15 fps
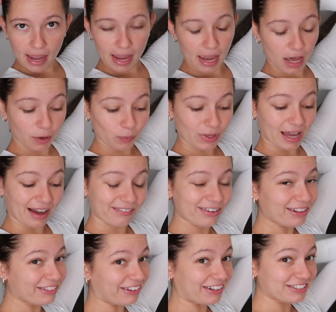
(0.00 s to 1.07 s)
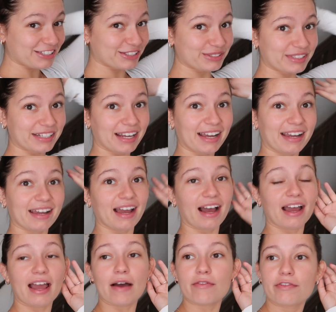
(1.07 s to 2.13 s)
and we have a lot to do today.
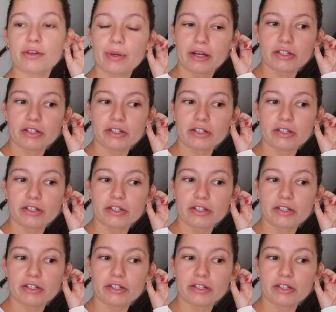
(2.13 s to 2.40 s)
I have a few